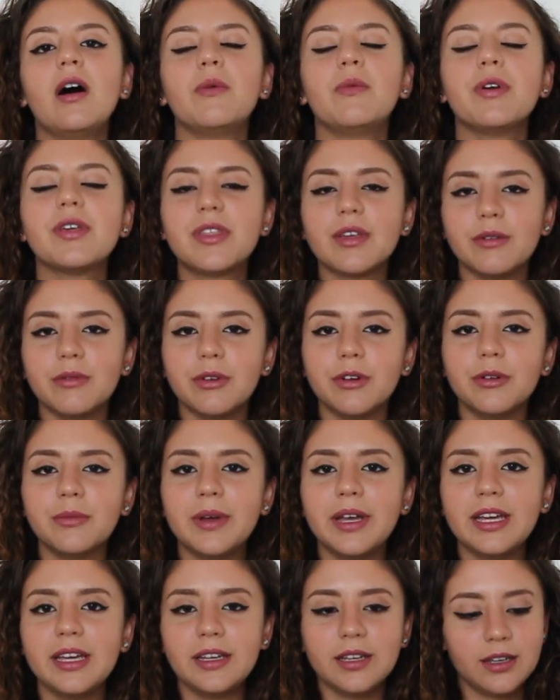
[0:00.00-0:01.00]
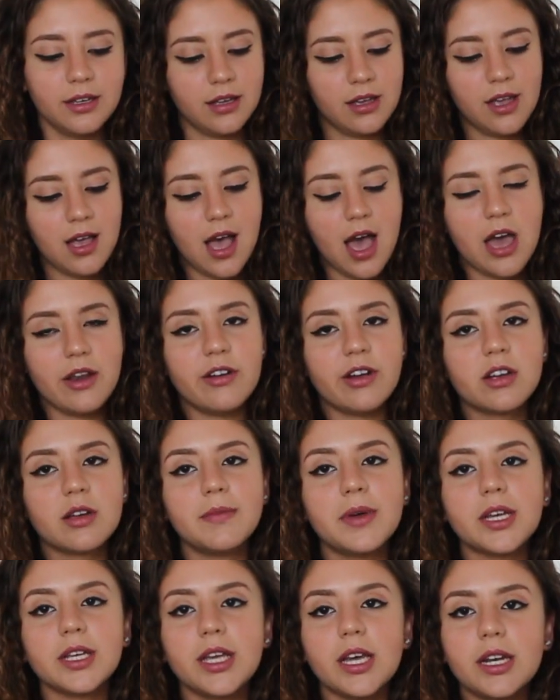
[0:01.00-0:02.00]
with a roommate, I'd
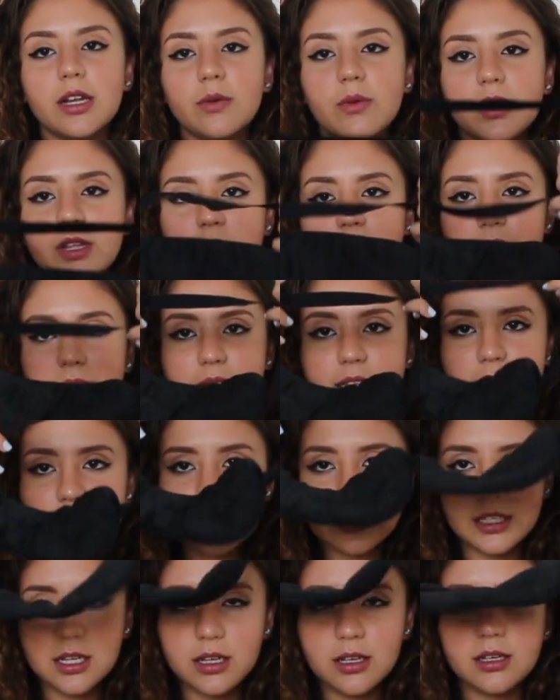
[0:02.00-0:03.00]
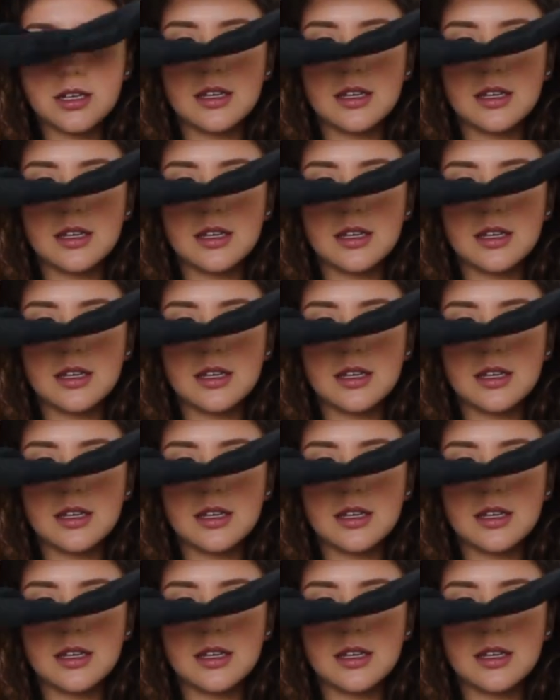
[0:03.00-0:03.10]
recommend getting one of these.